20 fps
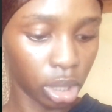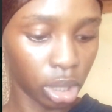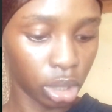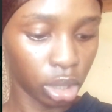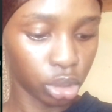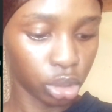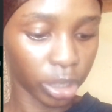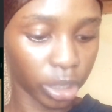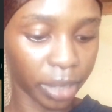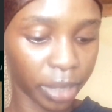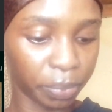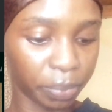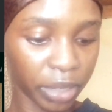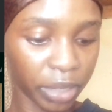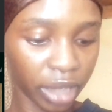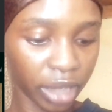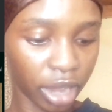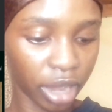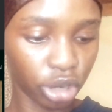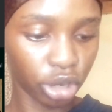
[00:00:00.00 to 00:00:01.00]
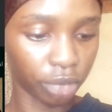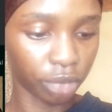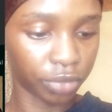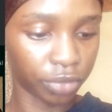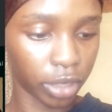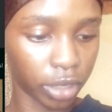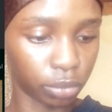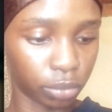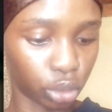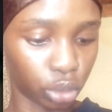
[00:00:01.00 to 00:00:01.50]
So you can pick any of
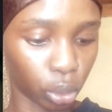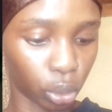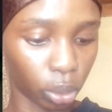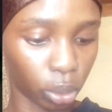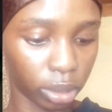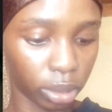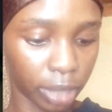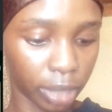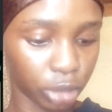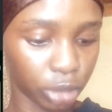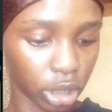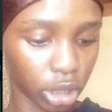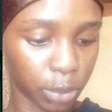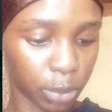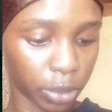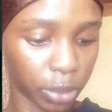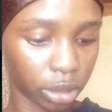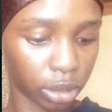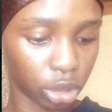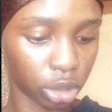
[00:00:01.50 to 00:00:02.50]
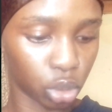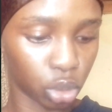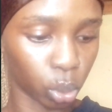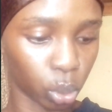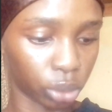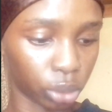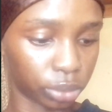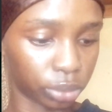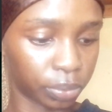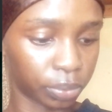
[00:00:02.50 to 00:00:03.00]
them though. Let me just pick this
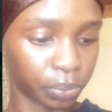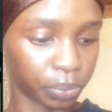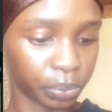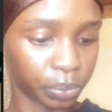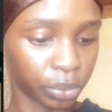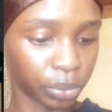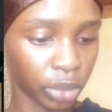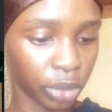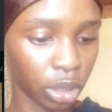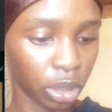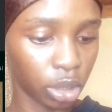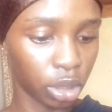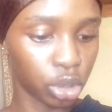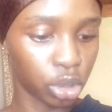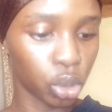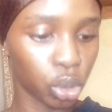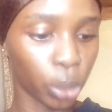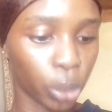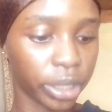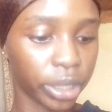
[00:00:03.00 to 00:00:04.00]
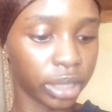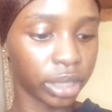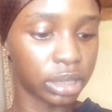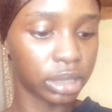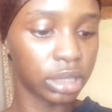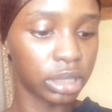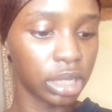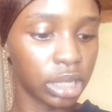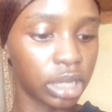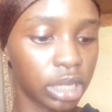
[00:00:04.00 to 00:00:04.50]
one. So you can
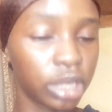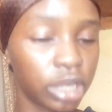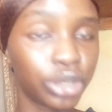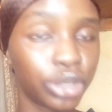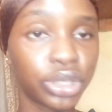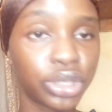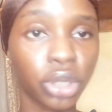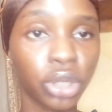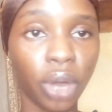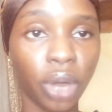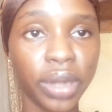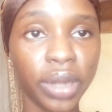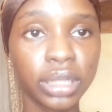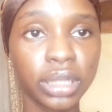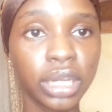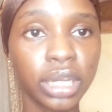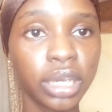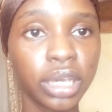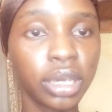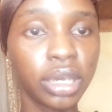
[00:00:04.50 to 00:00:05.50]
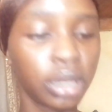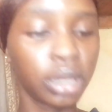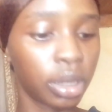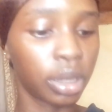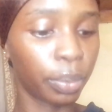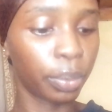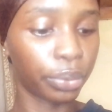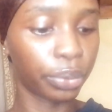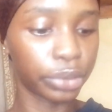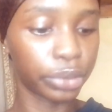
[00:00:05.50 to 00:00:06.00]
see is currently
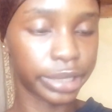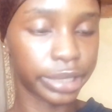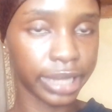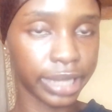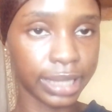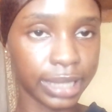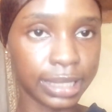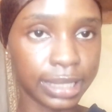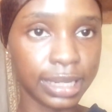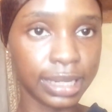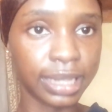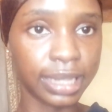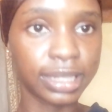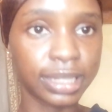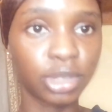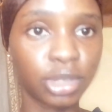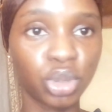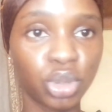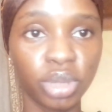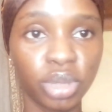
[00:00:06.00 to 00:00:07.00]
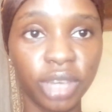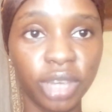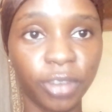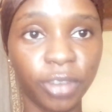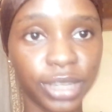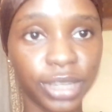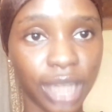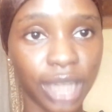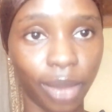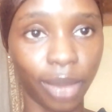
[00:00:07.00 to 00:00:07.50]
processing it to give
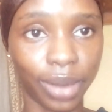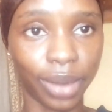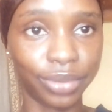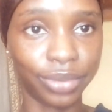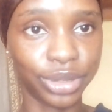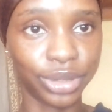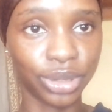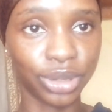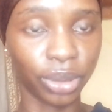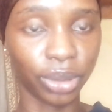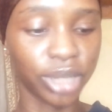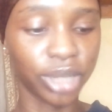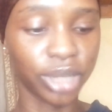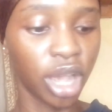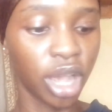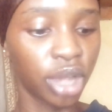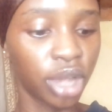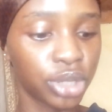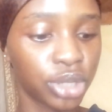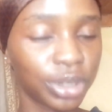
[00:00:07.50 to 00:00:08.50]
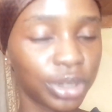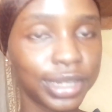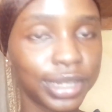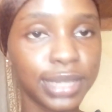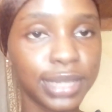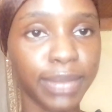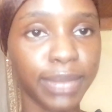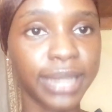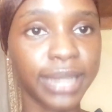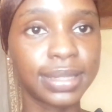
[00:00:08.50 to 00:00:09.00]
us our result. So this
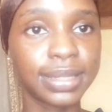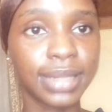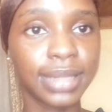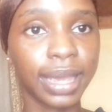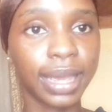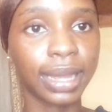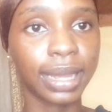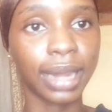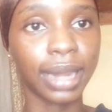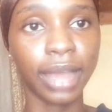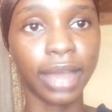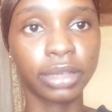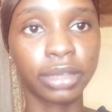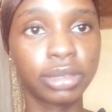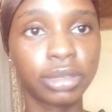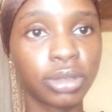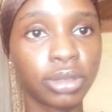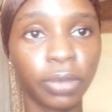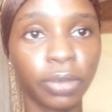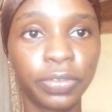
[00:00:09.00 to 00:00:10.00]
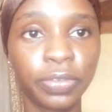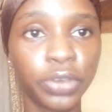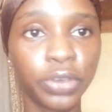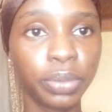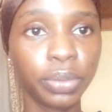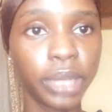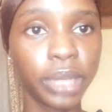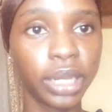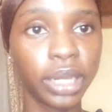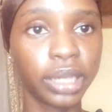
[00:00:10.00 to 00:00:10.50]
might take like some few
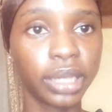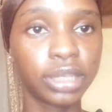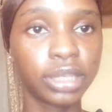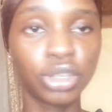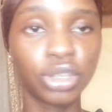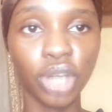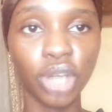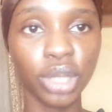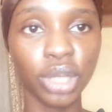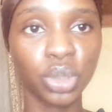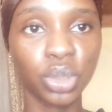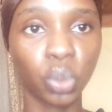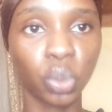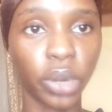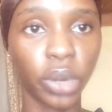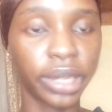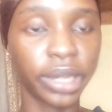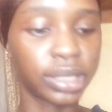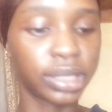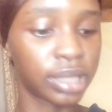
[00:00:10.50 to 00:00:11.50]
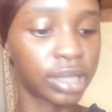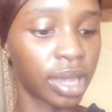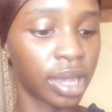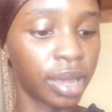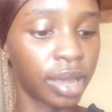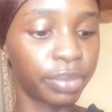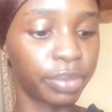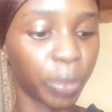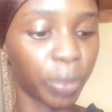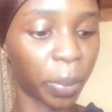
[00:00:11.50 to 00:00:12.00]
minutes. Just wait,
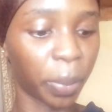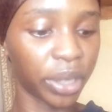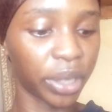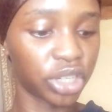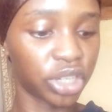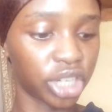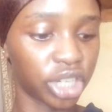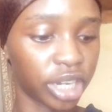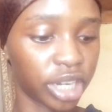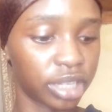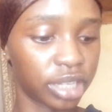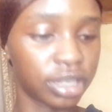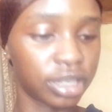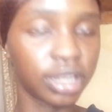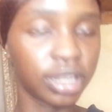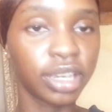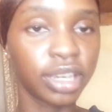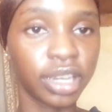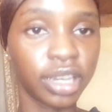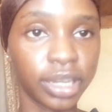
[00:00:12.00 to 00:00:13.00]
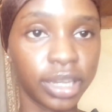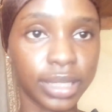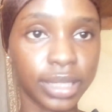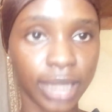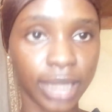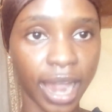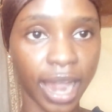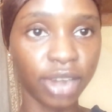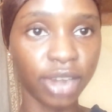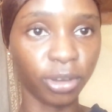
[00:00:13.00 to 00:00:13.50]
be patient. It's
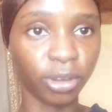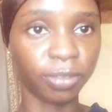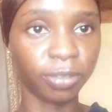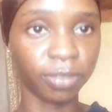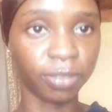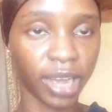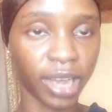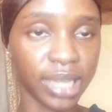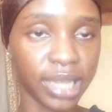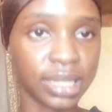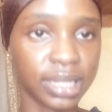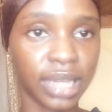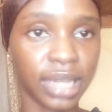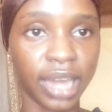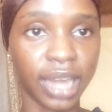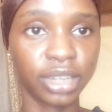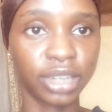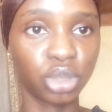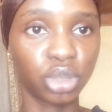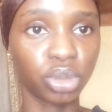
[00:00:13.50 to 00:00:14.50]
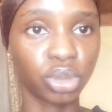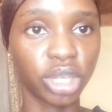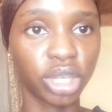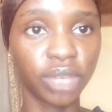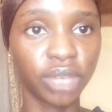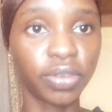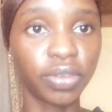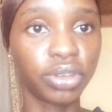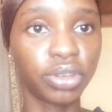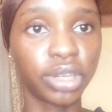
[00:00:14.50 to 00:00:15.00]
kind of fast and to
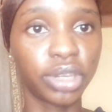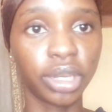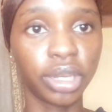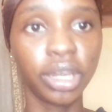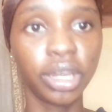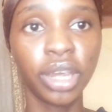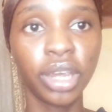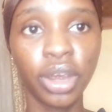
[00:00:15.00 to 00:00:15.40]
give you the